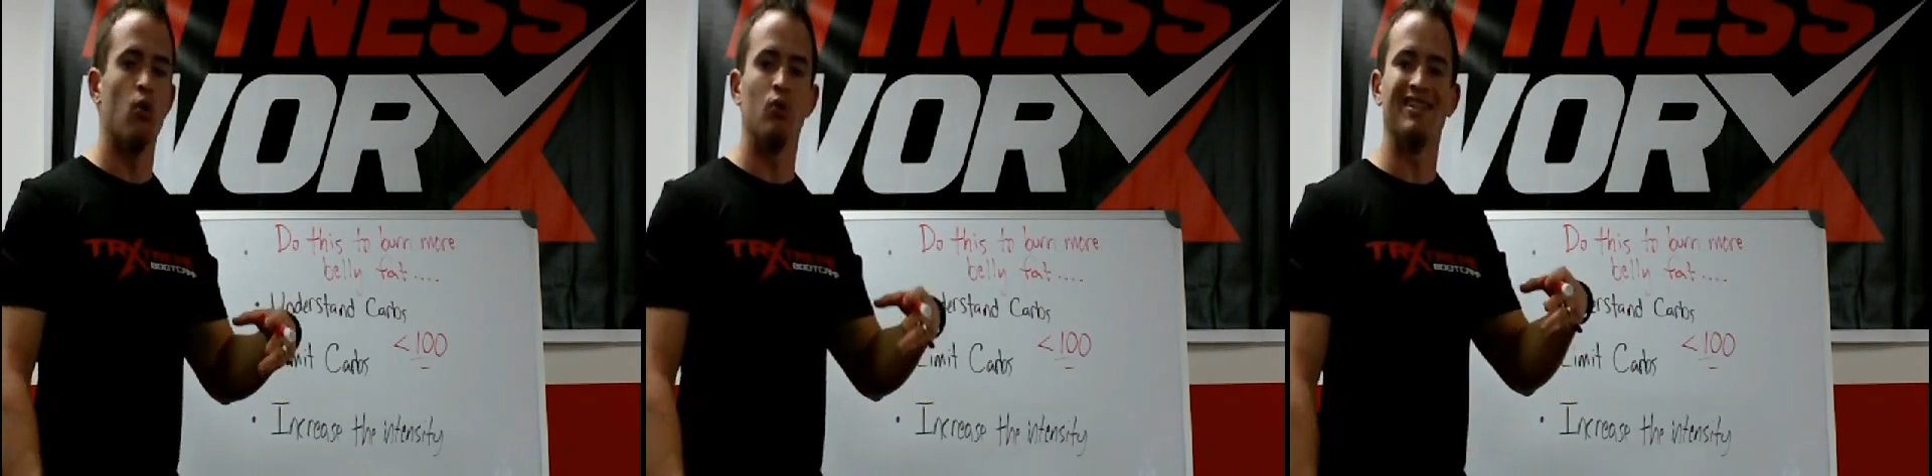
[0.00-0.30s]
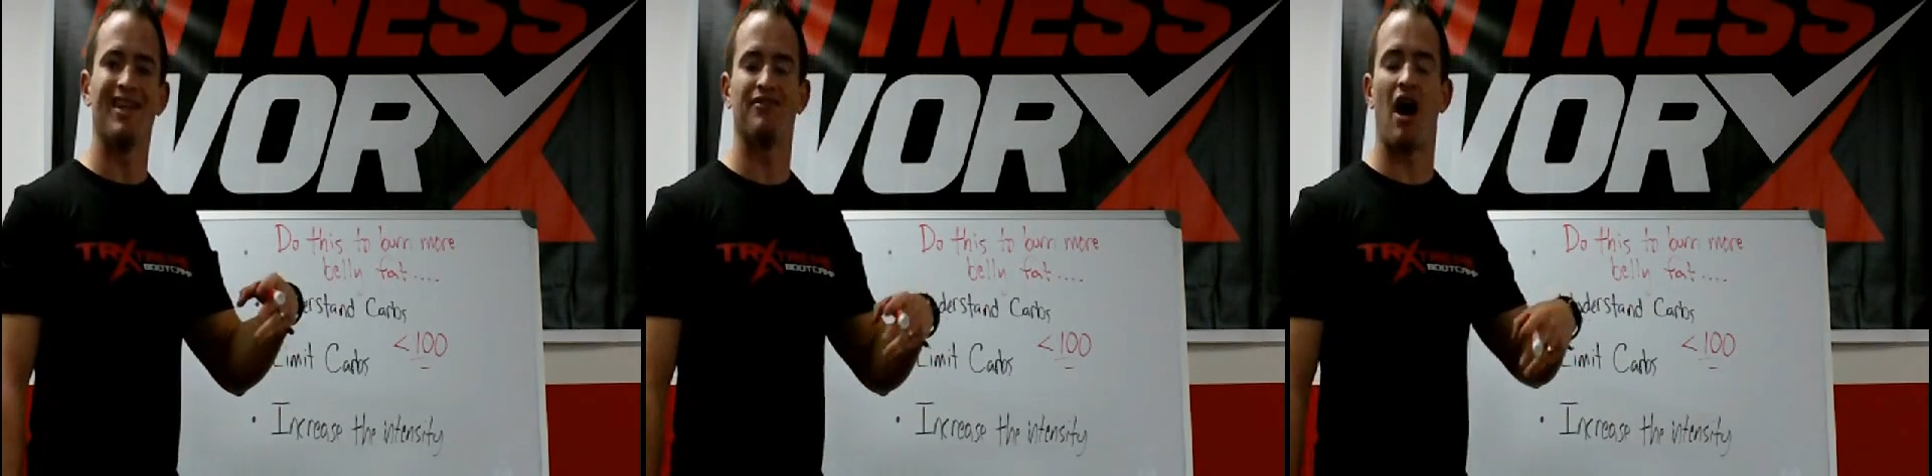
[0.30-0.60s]
We
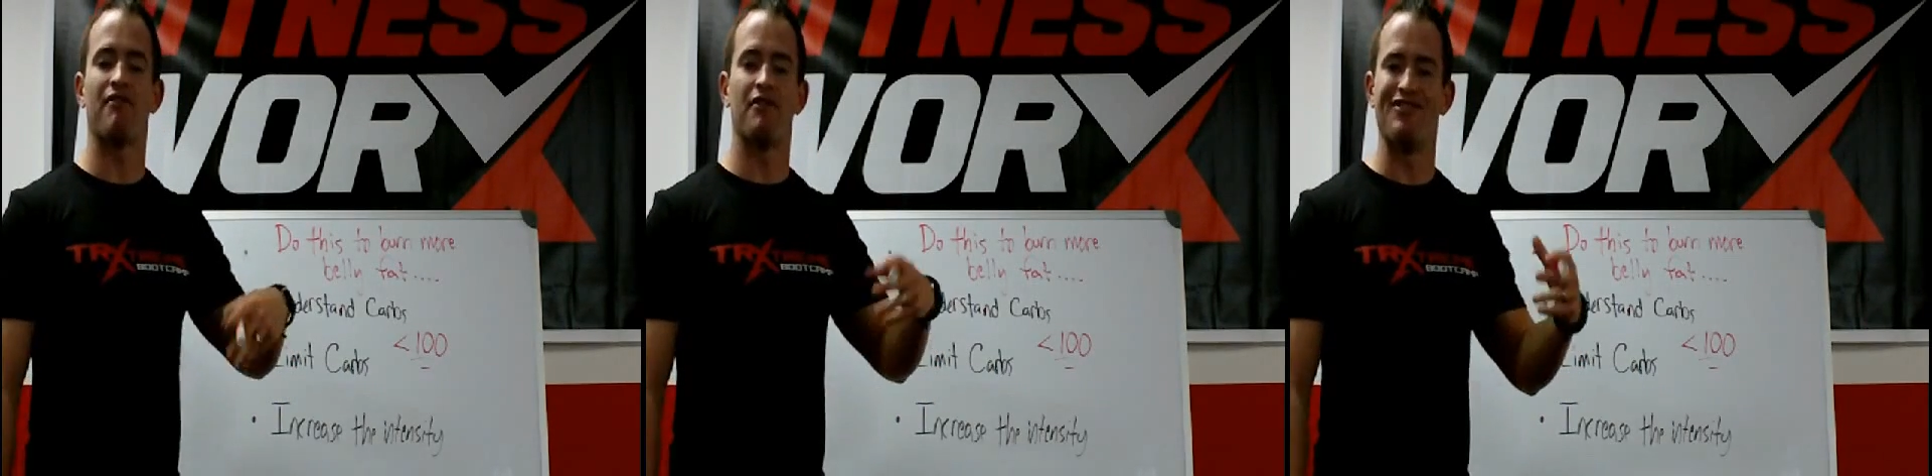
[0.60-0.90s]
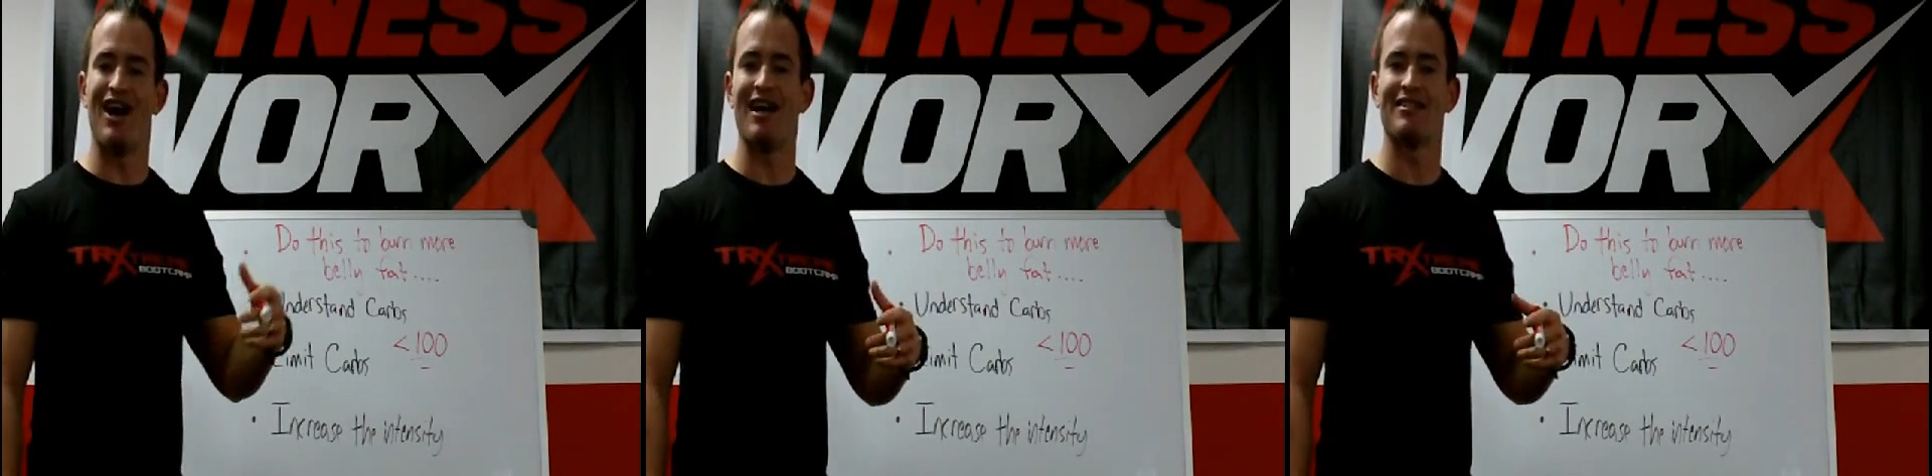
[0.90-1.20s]
lived off
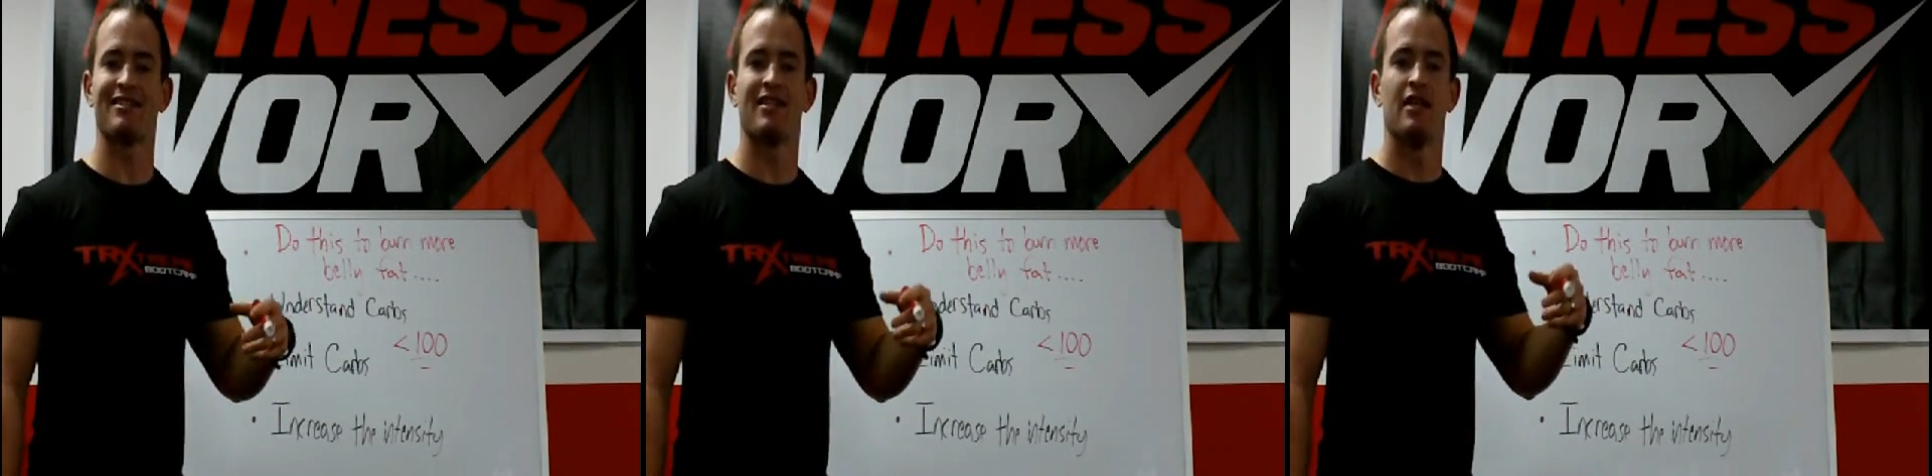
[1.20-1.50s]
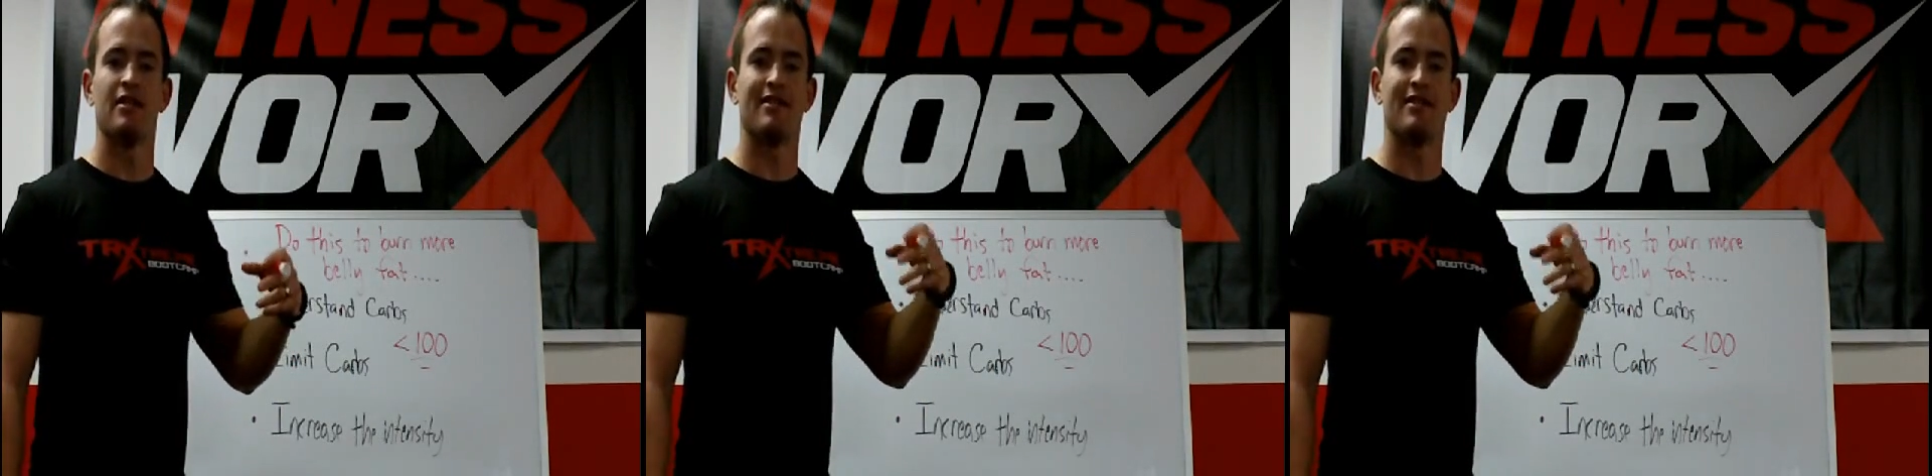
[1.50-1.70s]
of nuts,